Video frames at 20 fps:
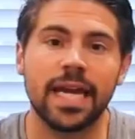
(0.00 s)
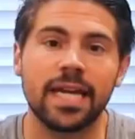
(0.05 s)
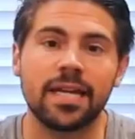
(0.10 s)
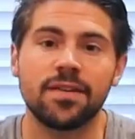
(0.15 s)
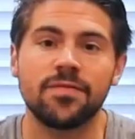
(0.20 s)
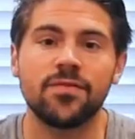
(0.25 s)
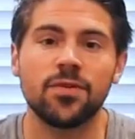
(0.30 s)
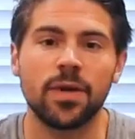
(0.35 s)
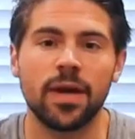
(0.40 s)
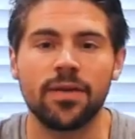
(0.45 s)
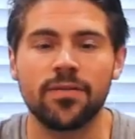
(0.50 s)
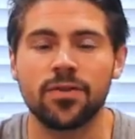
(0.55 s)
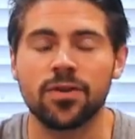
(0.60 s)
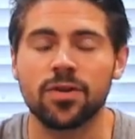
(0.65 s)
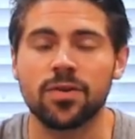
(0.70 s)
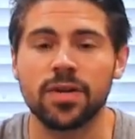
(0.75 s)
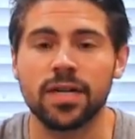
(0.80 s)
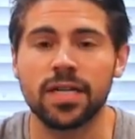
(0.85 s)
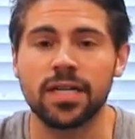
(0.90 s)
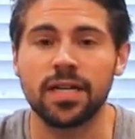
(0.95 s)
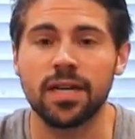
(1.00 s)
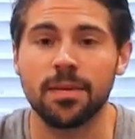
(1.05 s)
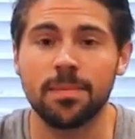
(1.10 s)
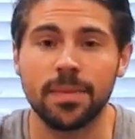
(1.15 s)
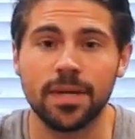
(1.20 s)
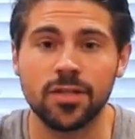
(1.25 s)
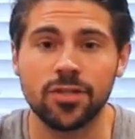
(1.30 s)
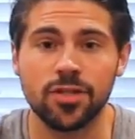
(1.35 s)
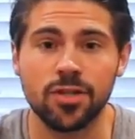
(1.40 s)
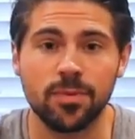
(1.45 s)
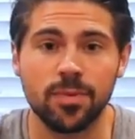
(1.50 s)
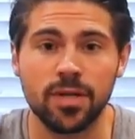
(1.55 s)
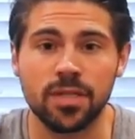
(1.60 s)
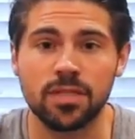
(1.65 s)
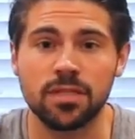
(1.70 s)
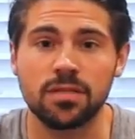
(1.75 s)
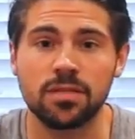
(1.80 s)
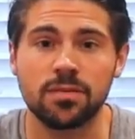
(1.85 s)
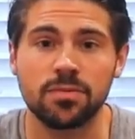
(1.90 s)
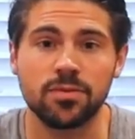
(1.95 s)
And if you haven't already yet, make sure to
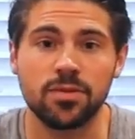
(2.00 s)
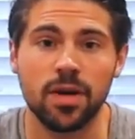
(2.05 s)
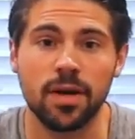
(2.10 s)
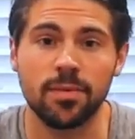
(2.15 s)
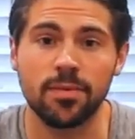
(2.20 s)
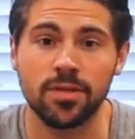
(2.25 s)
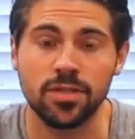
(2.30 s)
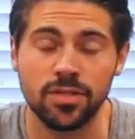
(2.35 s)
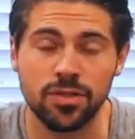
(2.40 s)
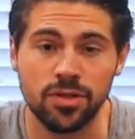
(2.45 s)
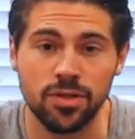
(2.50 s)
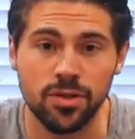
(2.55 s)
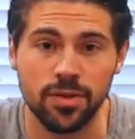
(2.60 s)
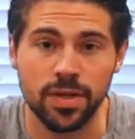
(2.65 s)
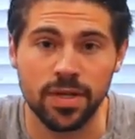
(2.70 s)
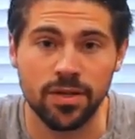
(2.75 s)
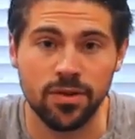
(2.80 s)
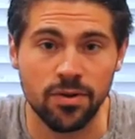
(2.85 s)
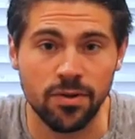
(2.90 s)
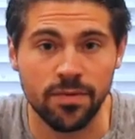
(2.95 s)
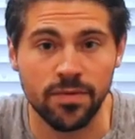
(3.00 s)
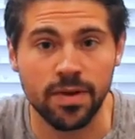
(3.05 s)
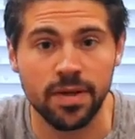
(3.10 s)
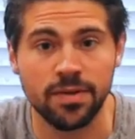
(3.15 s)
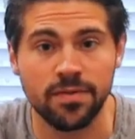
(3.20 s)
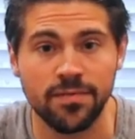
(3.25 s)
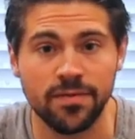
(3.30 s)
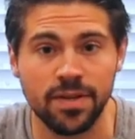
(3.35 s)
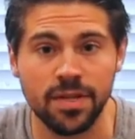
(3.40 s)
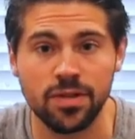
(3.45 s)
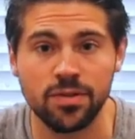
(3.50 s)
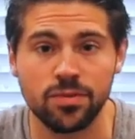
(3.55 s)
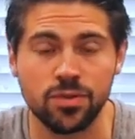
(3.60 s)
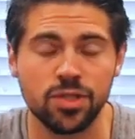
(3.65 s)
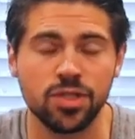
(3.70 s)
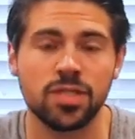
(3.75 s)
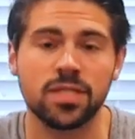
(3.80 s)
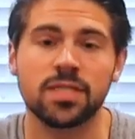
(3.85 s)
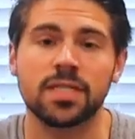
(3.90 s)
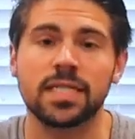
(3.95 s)
press the subscribe button so you get notified when
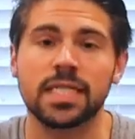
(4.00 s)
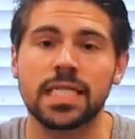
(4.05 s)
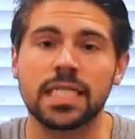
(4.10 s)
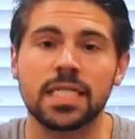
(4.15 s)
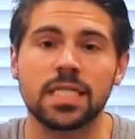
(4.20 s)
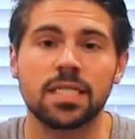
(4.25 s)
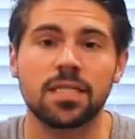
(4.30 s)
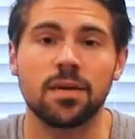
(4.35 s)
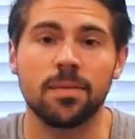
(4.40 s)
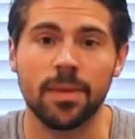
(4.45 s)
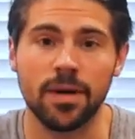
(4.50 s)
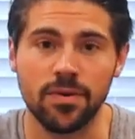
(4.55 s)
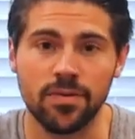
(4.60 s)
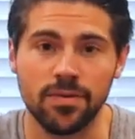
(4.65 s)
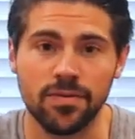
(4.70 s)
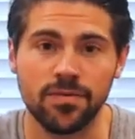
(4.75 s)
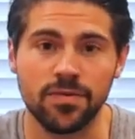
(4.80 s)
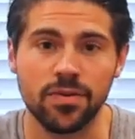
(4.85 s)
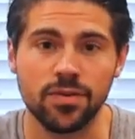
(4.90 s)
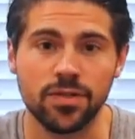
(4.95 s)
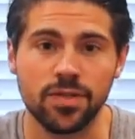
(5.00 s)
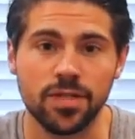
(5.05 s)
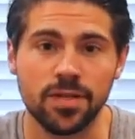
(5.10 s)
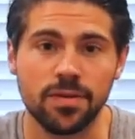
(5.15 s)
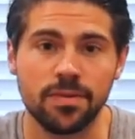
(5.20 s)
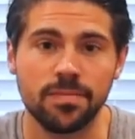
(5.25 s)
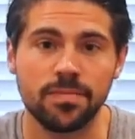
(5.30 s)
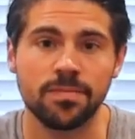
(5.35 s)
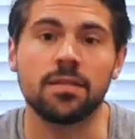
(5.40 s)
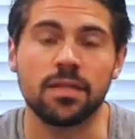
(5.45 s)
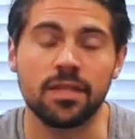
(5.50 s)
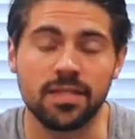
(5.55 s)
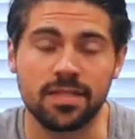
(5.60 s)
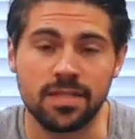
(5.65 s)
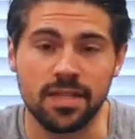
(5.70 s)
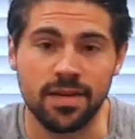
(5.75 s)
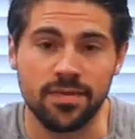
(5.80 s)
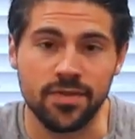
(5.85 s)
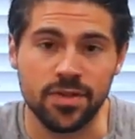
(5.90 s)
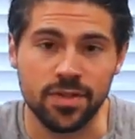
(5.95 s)
videos just like this come out in the future.
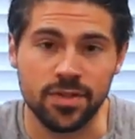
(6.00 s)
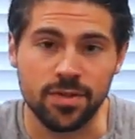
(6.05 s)
Let's dive